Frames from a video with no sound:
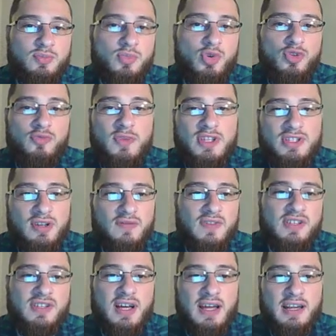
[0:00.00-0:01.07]
movement of
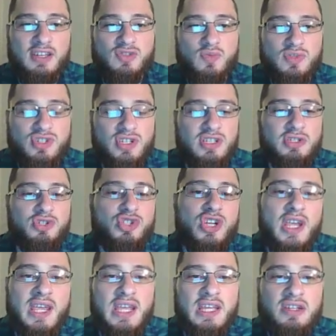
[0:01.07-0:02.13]
these ions, which can
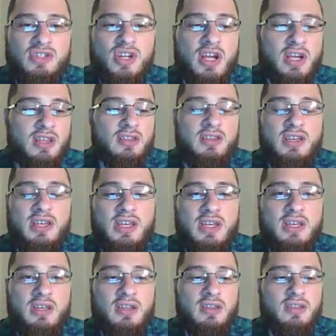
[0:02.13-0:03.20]
change
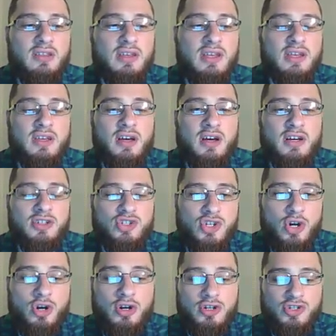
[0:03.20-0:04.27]
the the uh,
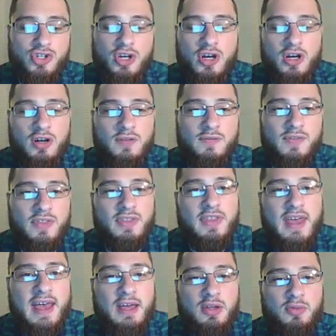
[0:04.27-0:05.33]
charge of
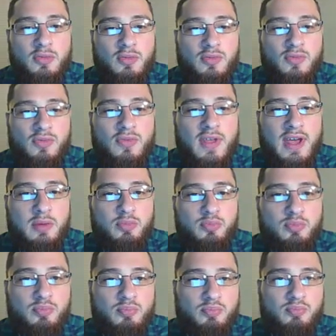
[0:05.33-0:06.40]
that that
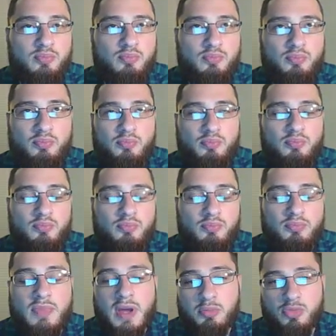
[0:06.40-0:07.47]

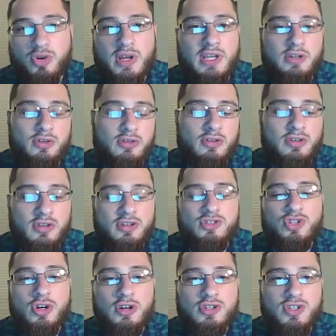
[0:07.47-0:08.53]
membrane or the, the
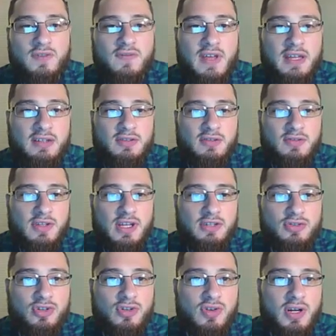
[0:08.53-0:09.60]
charge of that that
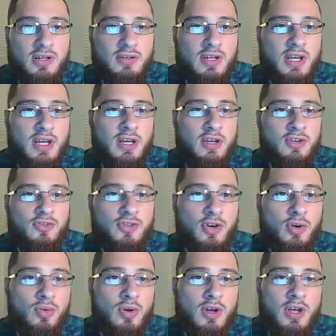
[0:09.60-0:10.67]
neuron.
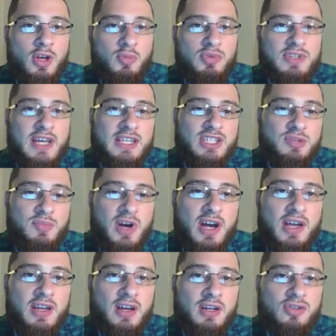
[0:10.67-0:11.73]
So Potassium
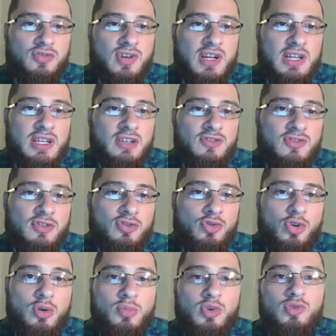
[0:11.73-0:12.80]
ion gradients, a
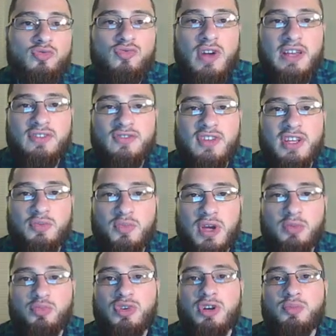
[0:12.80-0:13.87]
normal resting
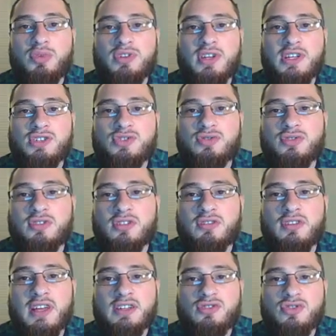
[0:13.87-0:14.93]
membrane potential and
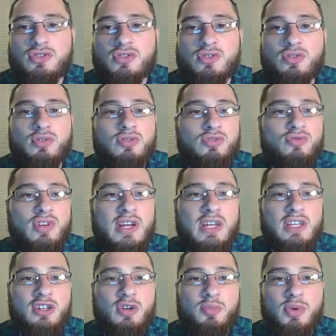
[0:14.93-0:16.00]
electrical
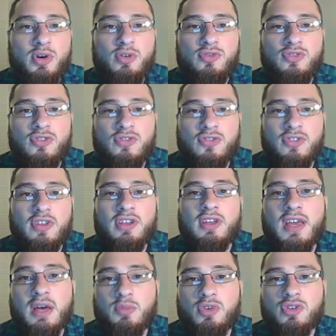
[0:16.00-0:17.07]
gradient opposes the
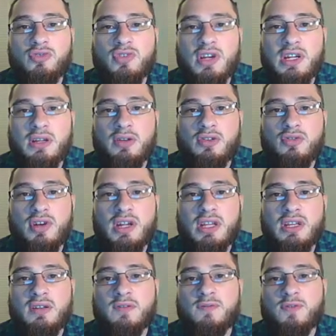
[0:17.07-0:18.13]
chemical
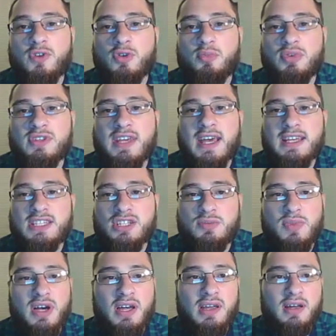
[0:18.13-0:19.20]
gradient for potassium
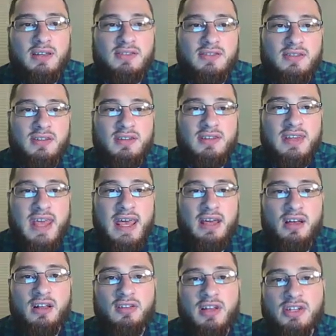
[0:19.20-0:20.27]
ions. The net
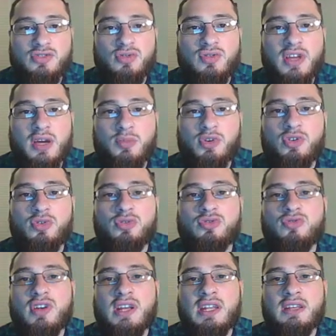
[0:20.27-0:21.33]
electrochemical
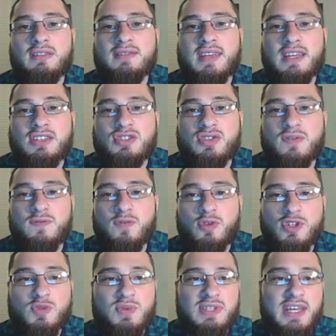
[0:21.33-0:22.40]
gradient tends to force
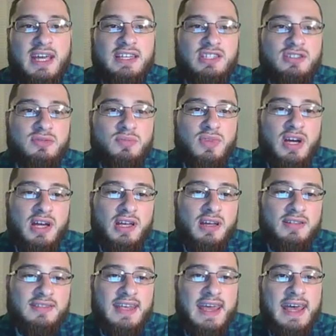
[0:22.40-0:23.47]
potassium
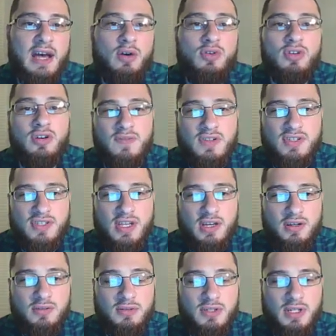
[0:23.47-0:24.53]
ions out of the
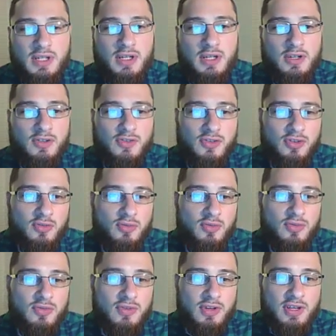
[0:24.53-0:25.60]
cell. So the,
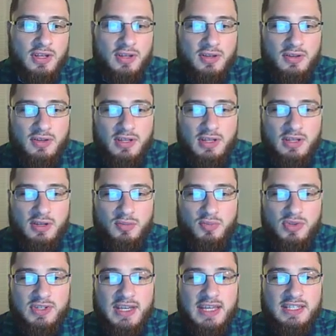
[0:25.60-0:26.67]
the, the
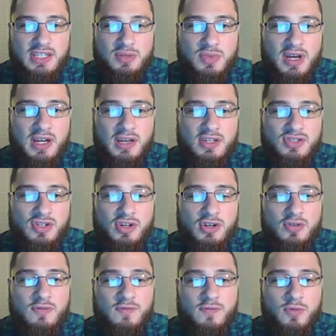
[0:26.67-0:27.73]
potassium ions are
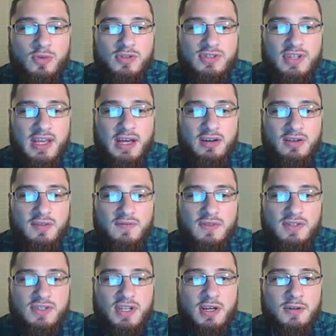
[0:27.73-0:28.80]
forced out of the
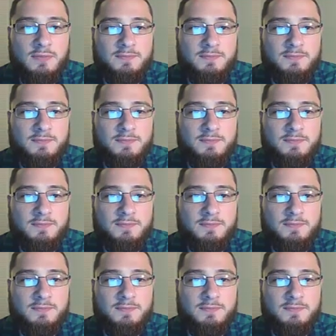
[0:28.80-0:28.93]
cell.